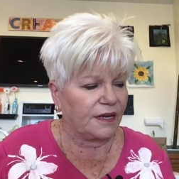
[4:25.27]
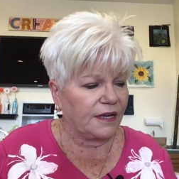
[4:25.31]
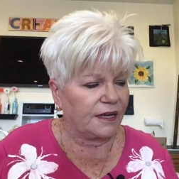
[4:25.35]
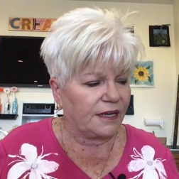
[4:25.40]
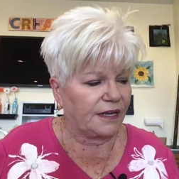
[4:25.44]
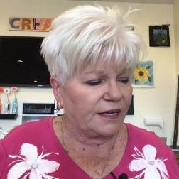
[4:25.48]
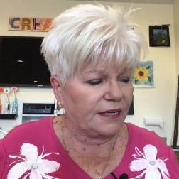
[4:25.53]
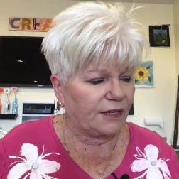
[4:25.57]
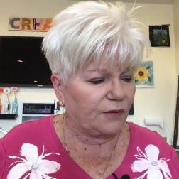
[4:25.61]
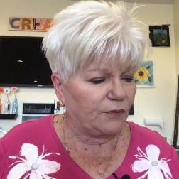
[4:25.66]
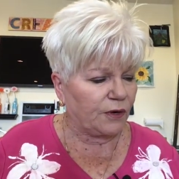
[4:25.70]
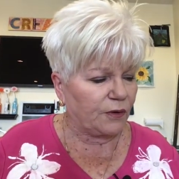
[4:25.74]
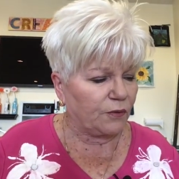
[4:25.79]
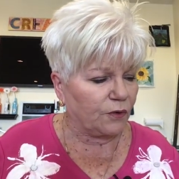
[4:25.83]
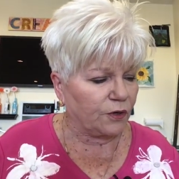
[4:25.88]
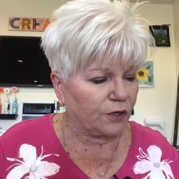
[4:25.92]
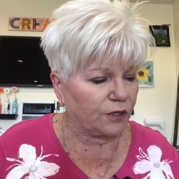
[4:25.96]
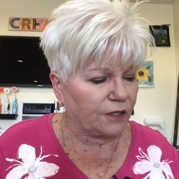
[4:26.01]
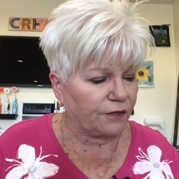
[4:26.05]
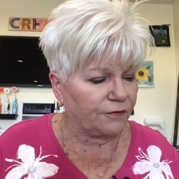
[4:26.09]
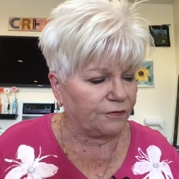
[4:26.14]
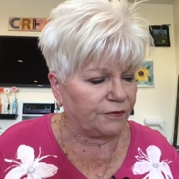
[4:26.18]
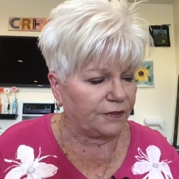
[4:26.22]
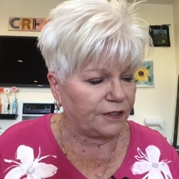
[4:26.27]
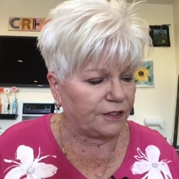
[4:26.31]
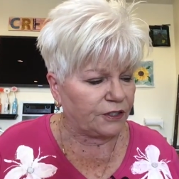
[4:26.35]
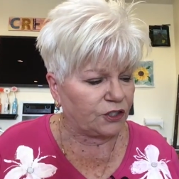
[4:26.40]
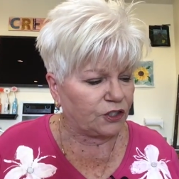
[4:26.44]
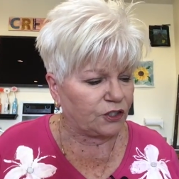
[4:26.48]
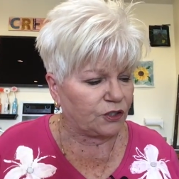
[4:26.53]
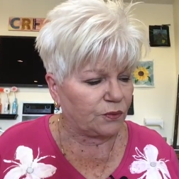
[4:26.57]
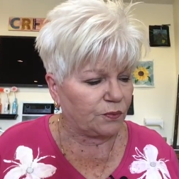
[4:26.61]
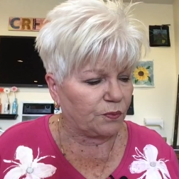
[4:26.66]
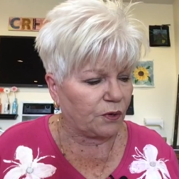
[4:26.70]
anyway, we're going to
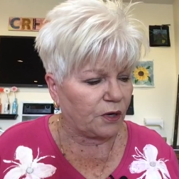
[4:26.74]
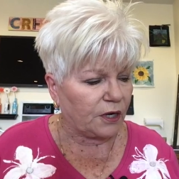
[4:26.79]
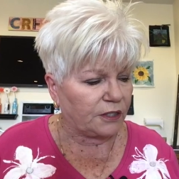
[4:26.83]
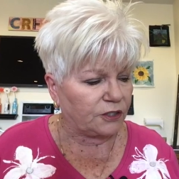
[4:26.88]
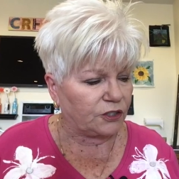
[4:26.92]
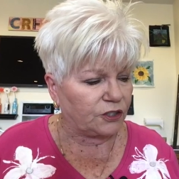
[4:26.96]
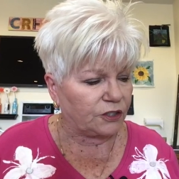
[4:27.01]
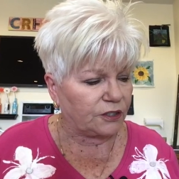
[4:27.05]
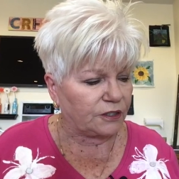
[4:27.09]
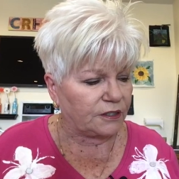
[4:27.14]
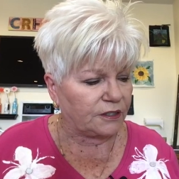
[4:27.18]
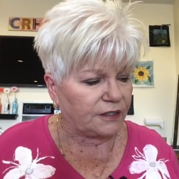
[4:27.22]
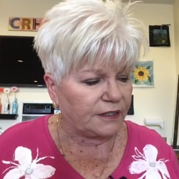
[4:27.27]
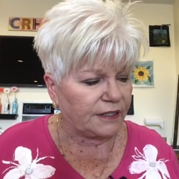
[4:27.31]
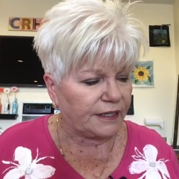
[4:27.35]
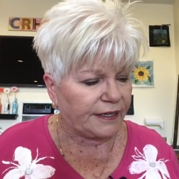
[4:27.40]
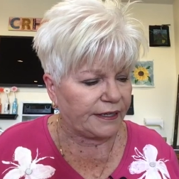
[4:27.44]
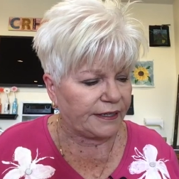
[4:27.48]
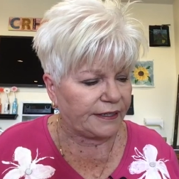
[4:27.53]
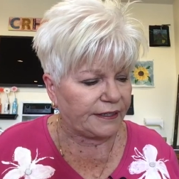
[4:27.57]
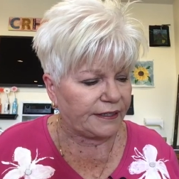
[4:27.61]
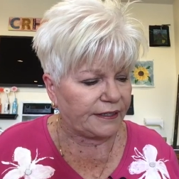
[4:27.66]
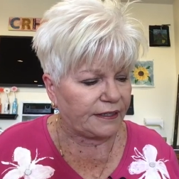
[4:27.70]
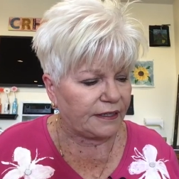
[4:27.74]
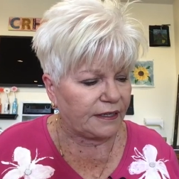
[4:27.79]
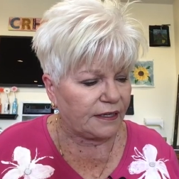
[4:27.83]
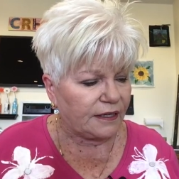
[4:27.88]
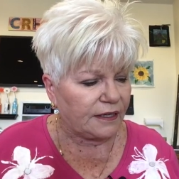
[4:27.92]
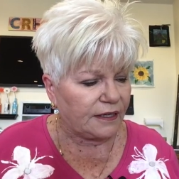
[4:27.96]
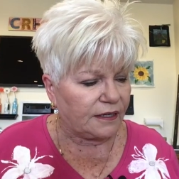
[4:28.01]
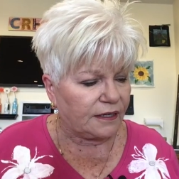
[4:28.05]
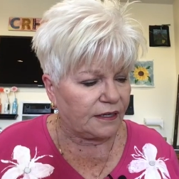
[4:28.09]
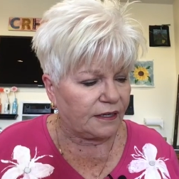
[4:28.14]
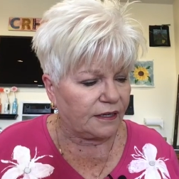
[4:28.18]
finish the project today,
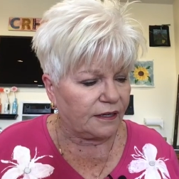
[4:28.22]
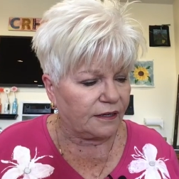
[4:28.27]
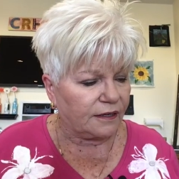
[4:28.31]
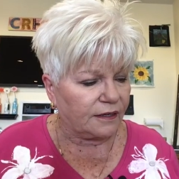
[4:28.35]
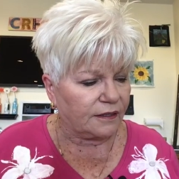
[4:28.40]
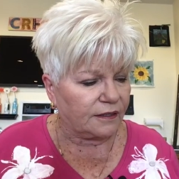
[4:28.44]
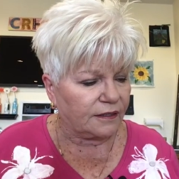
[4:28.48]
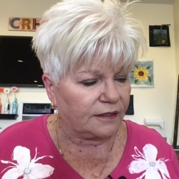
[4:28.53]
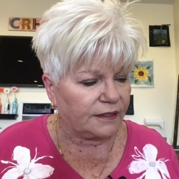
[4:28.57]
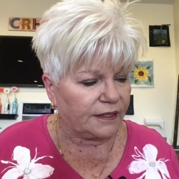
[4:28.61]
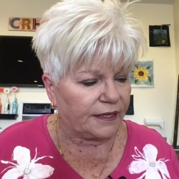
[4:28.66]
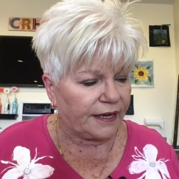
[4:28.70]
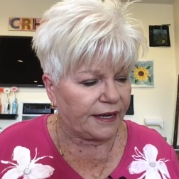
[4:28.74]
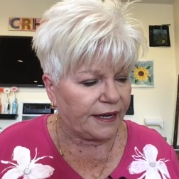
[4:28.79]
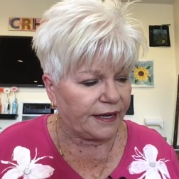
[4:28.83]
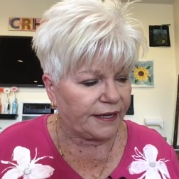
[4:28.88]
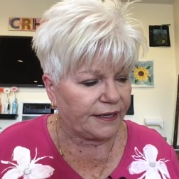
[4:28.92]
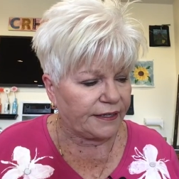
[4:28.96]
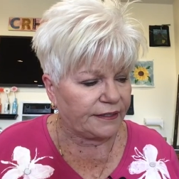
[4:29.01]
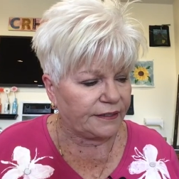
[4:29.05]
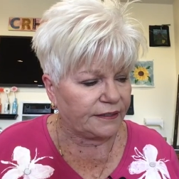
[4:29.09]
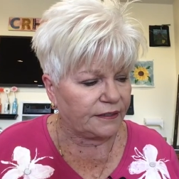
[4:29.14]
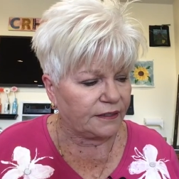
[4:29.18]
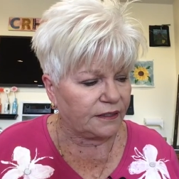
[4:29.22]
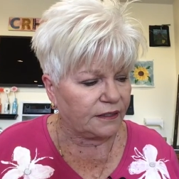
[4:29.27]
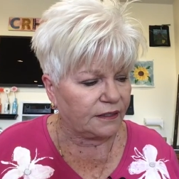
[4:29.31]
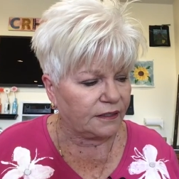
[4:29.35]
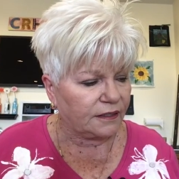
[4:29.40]
but